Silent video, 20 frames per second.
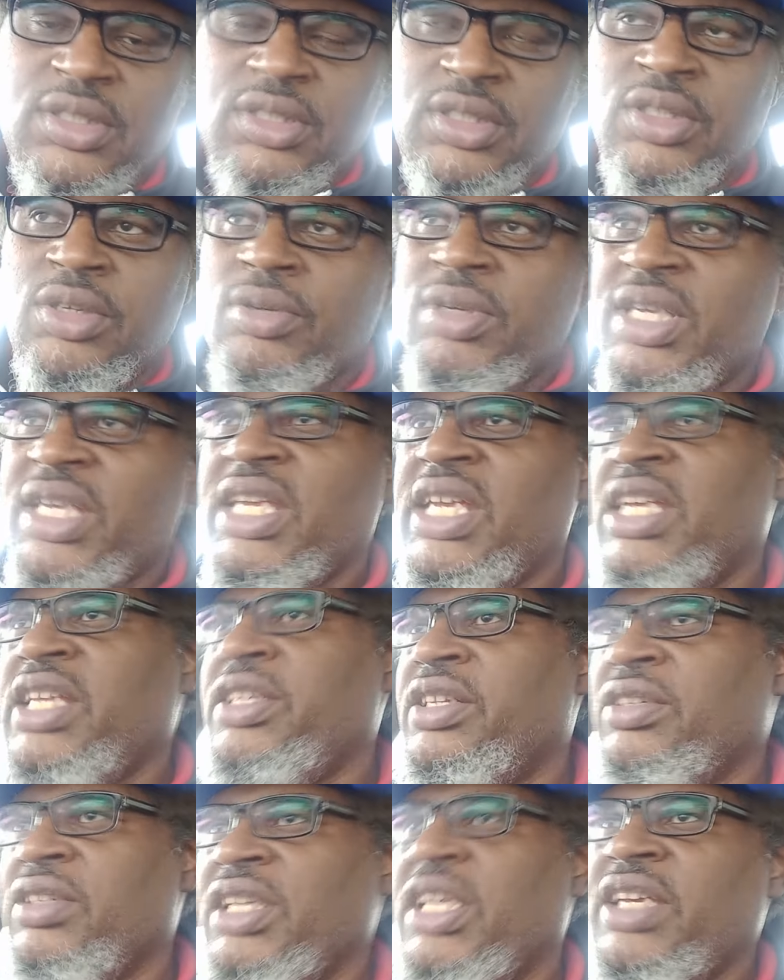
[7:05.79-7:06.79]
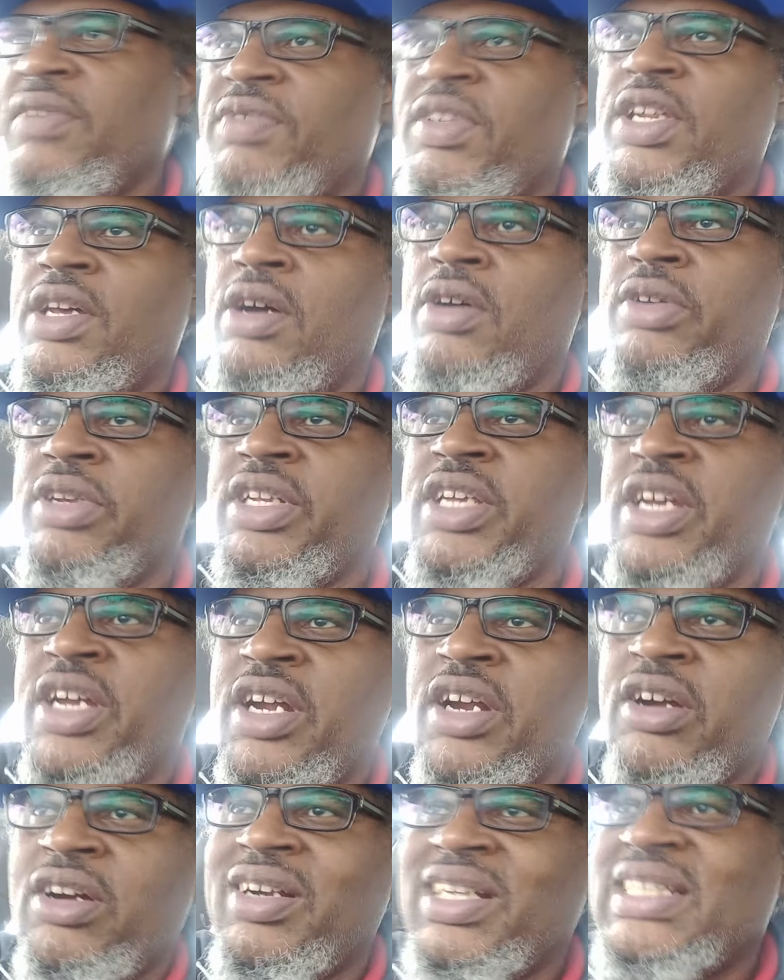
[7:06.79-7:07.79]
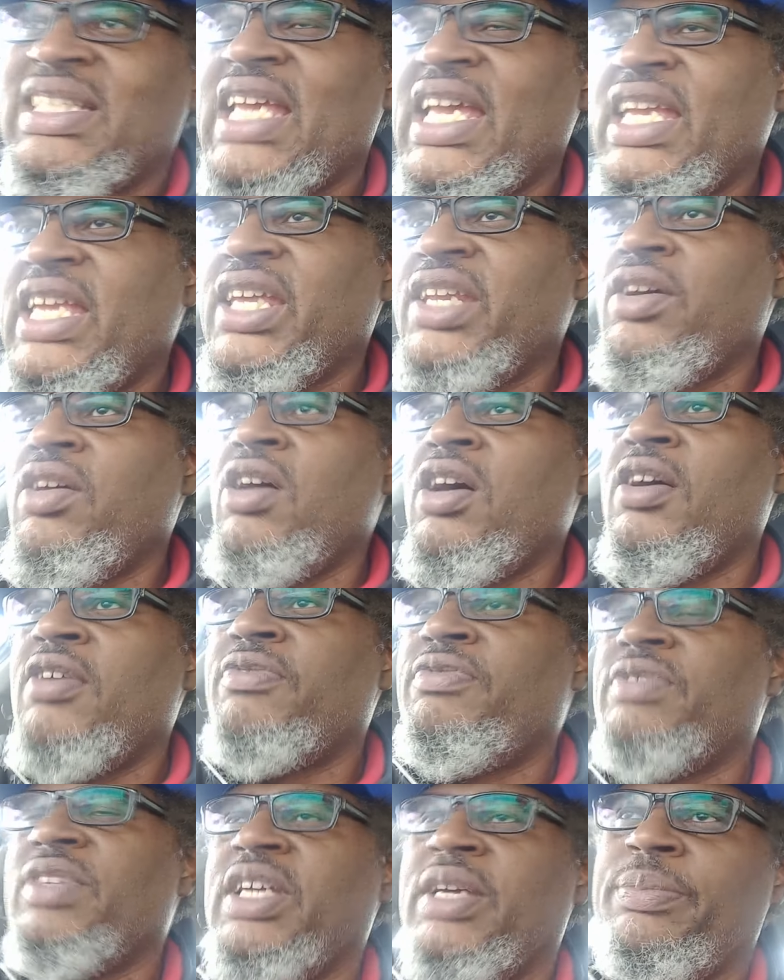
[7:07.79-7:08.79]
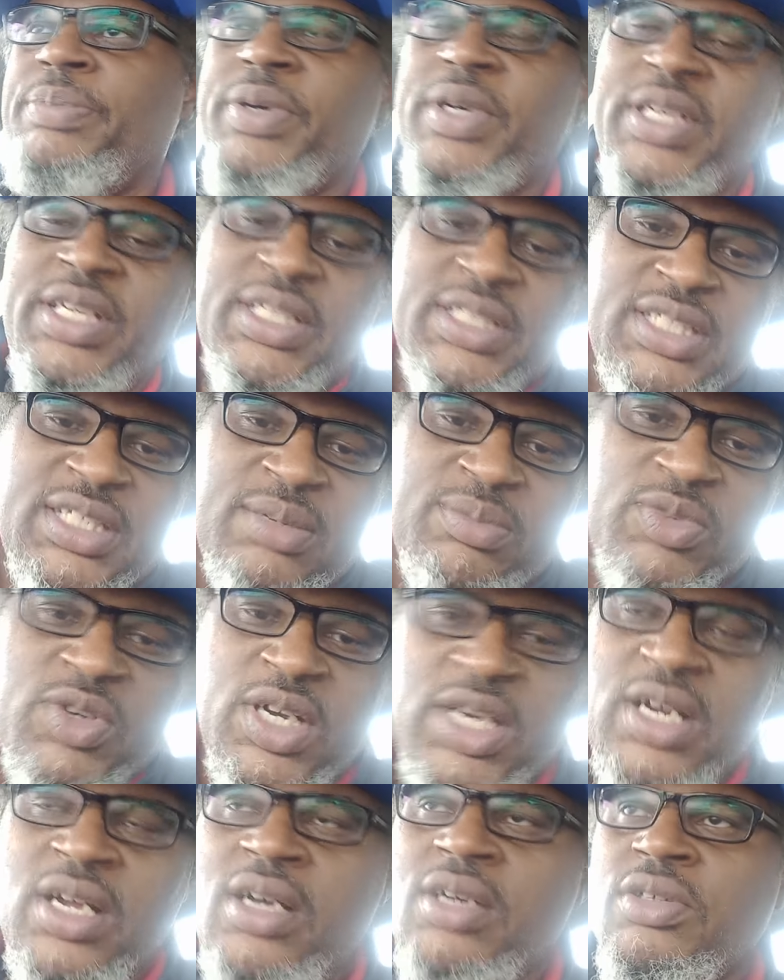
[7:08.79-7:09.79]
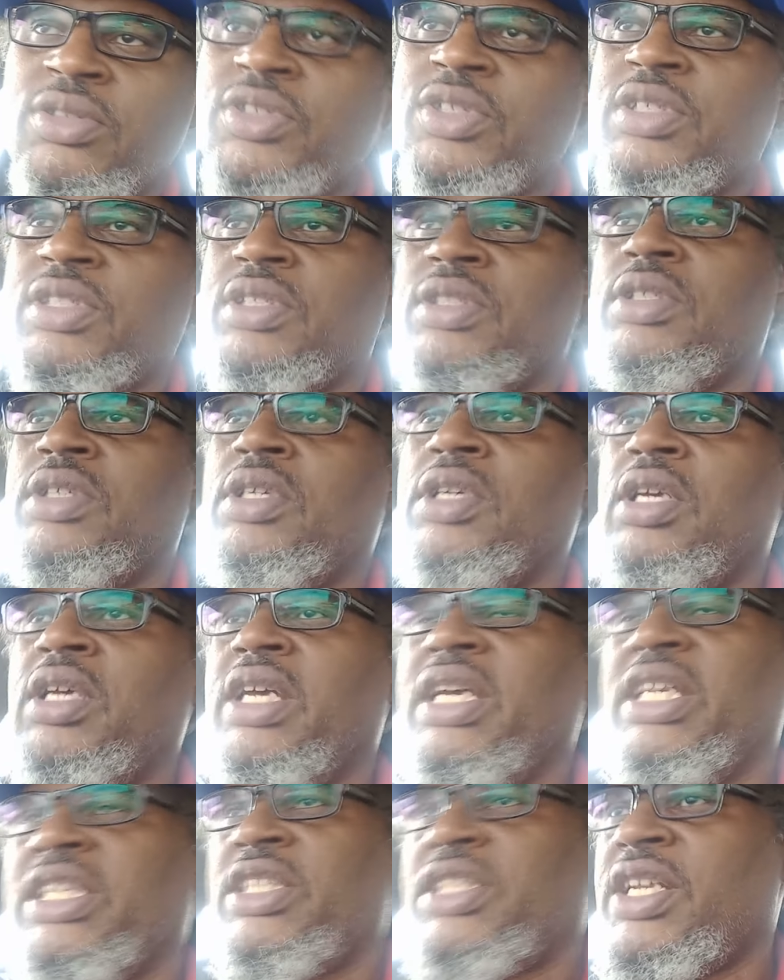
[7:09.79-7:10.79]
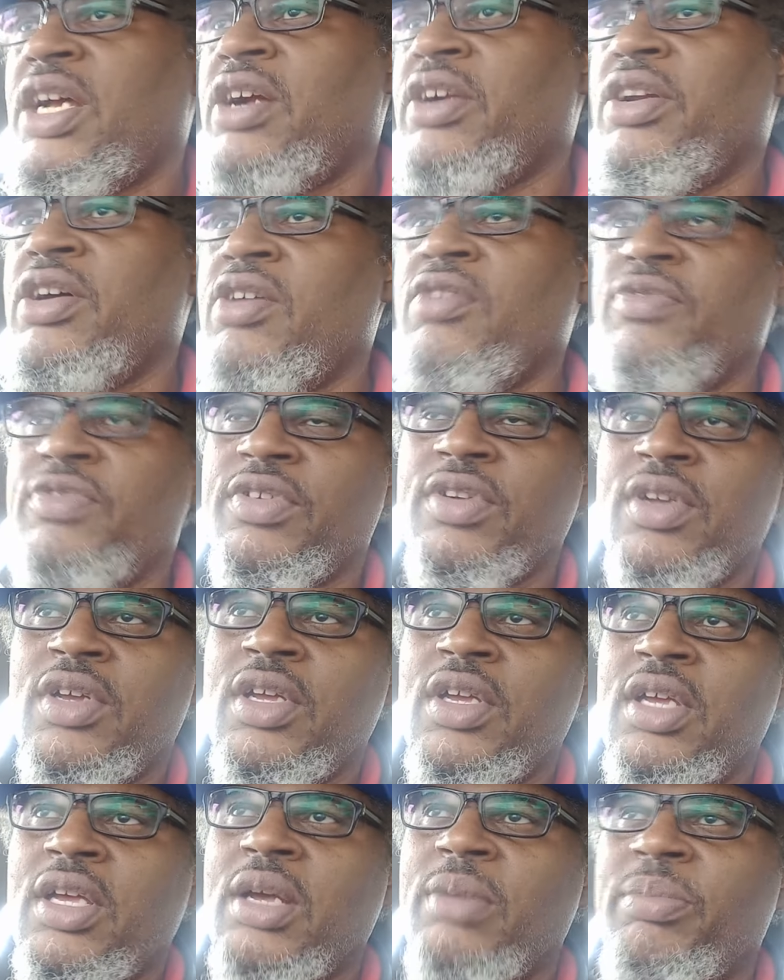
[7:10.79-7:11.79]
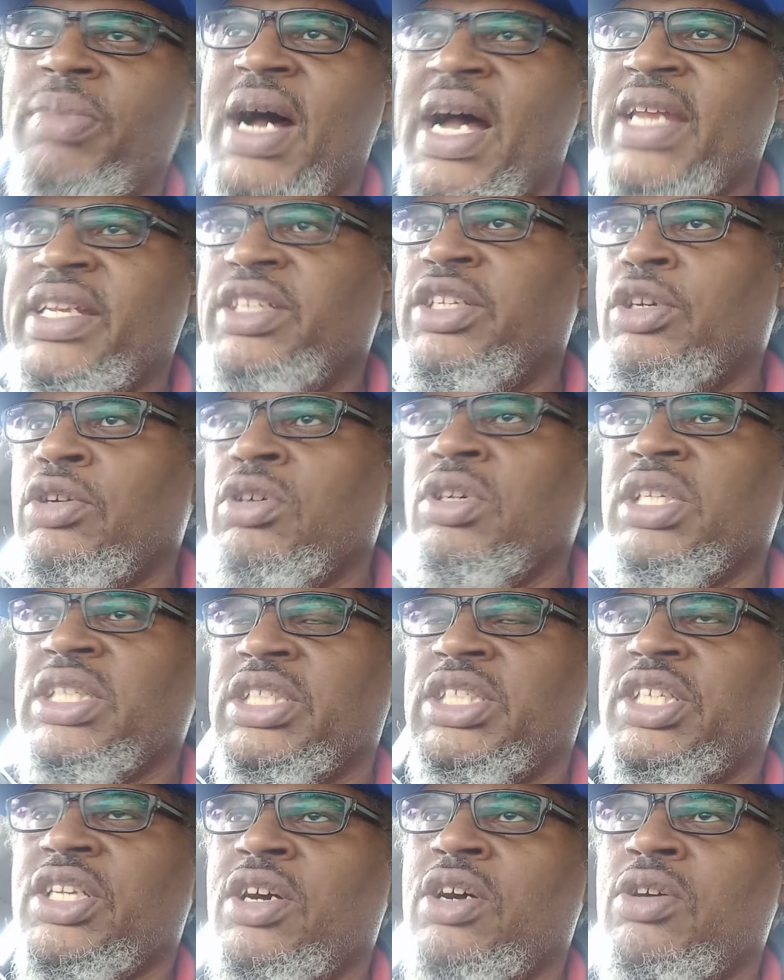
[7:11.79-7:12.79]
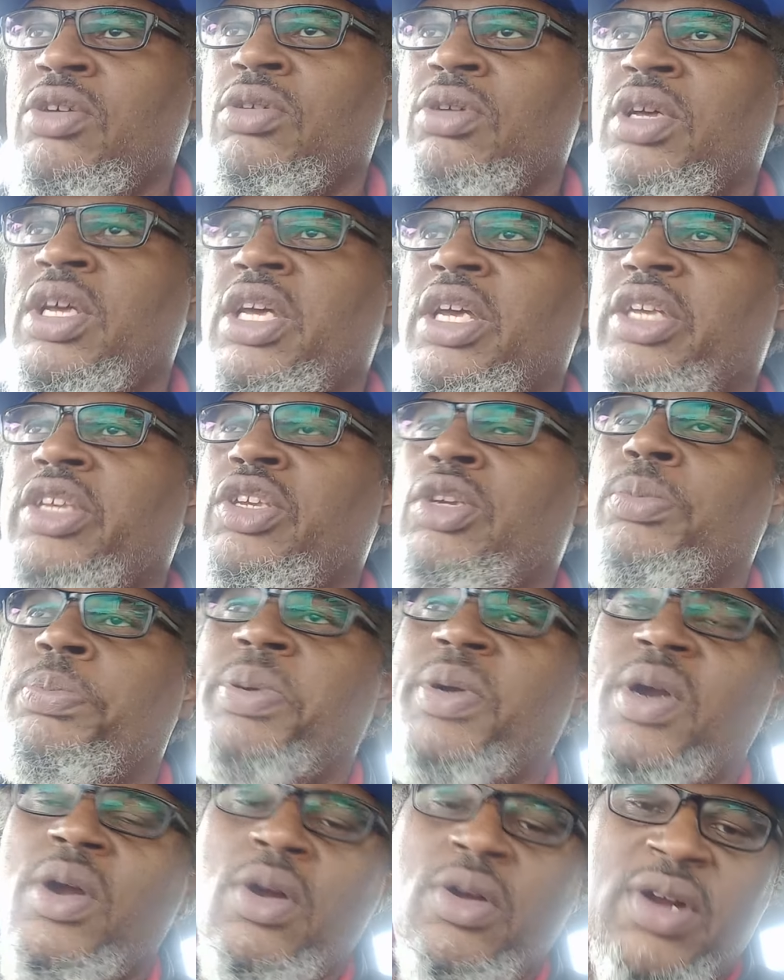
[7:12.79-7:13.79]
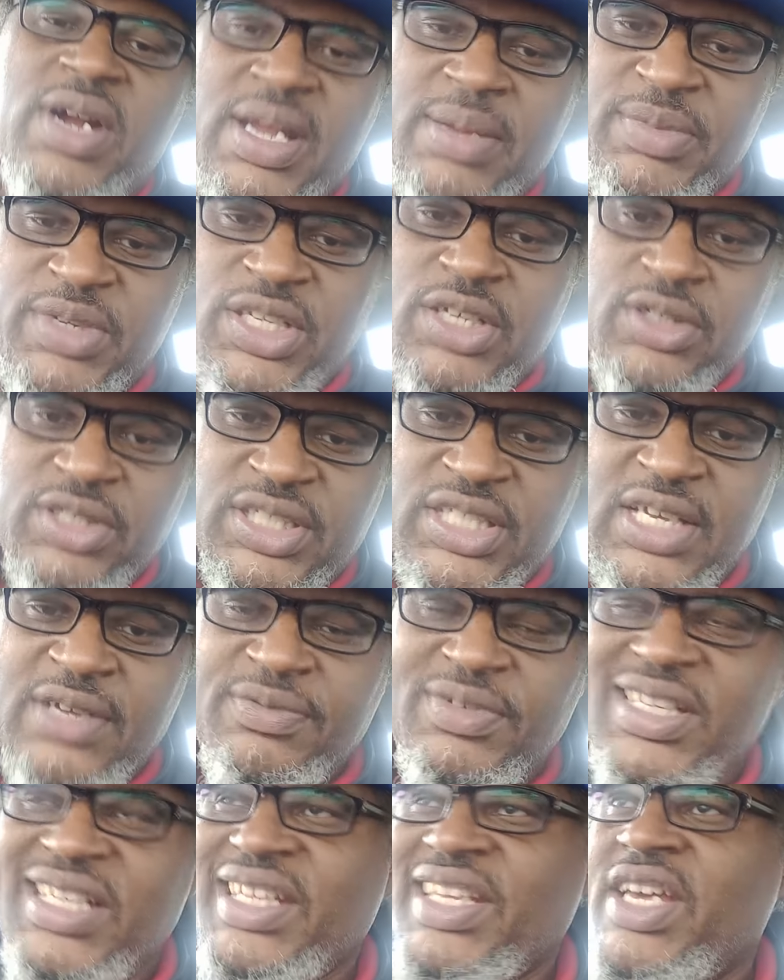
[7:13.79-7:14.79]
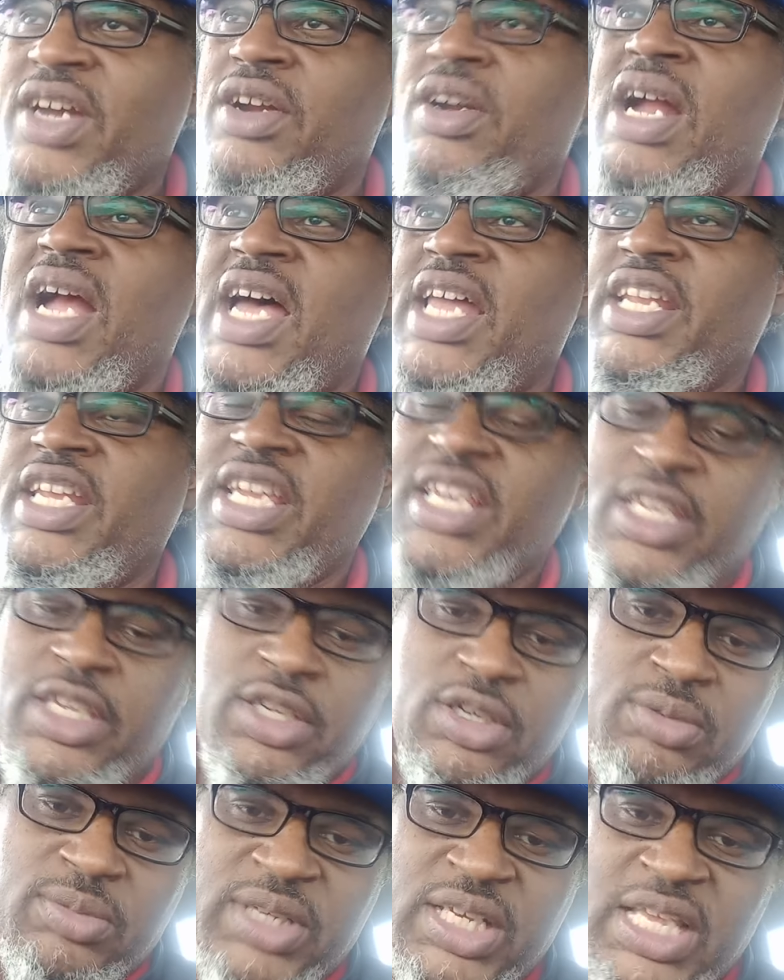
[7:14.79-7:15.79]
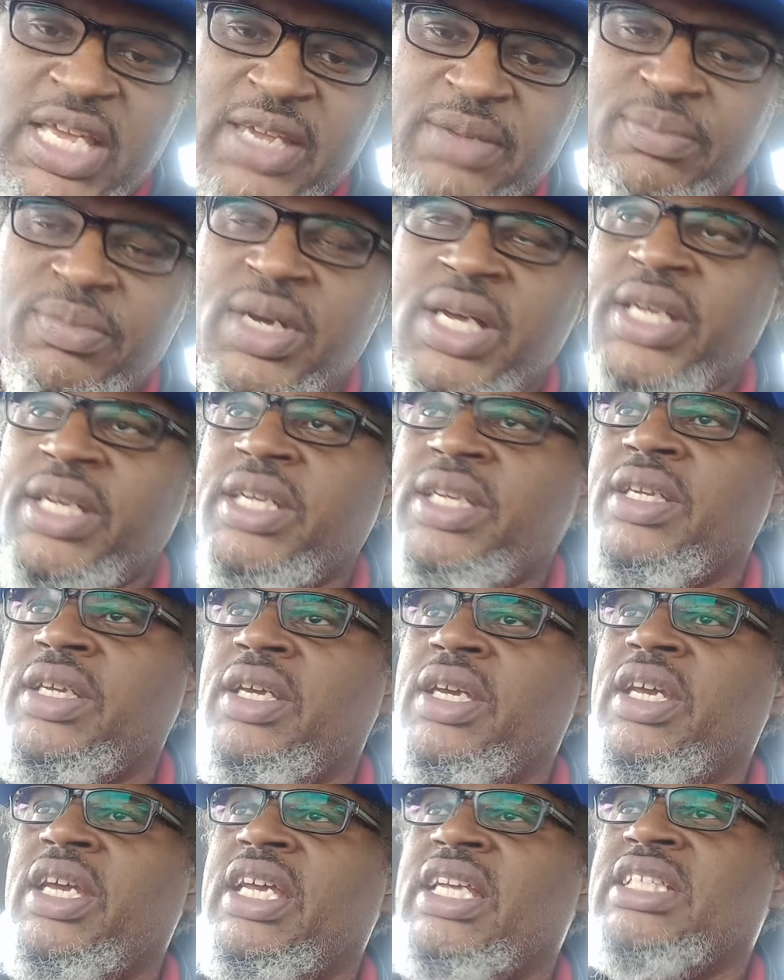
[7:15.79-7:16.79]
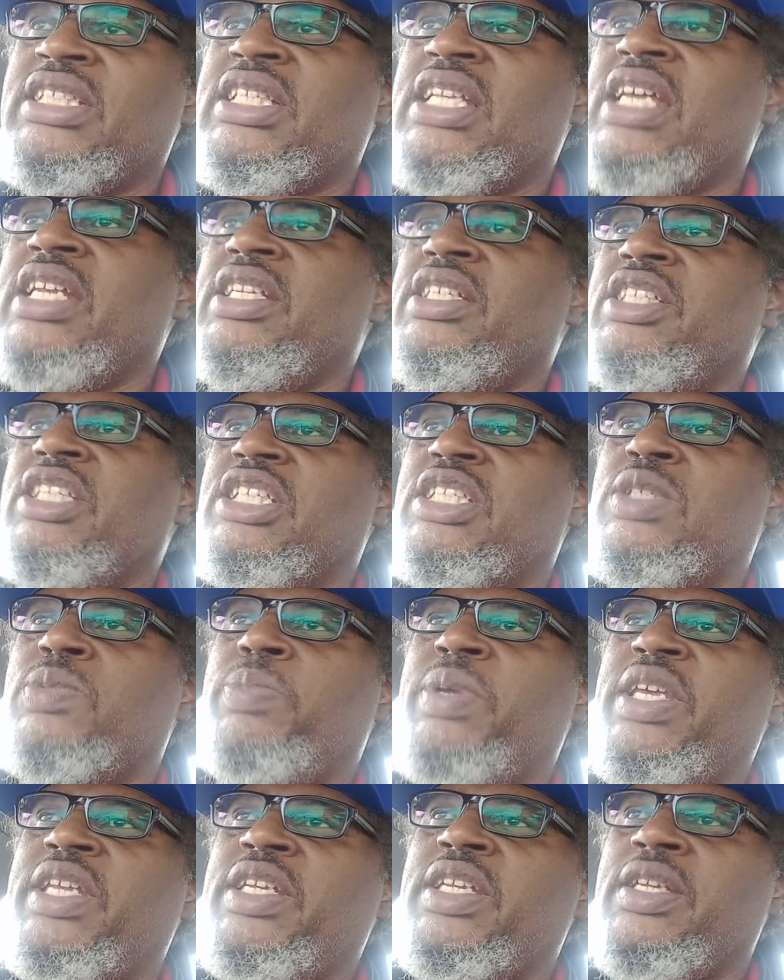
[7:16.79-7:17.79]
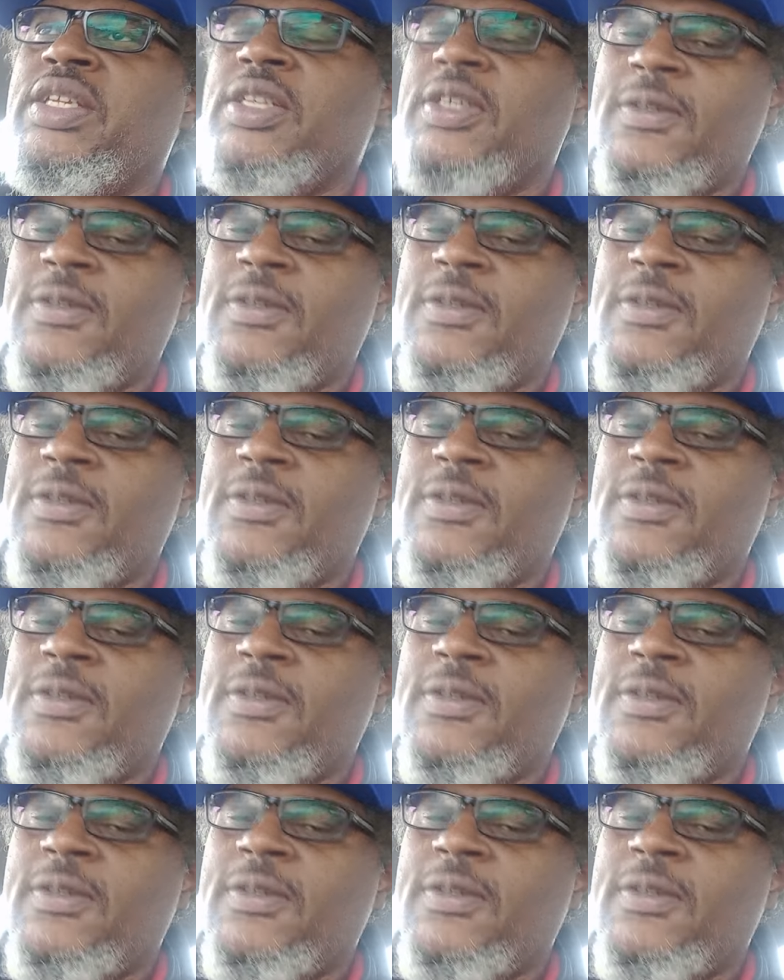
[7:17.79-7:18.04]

You can either leave it on there or take it off and put it somewhere else and start over. By doing so, you programming yourself to learn how to accumulate money instead of just spending.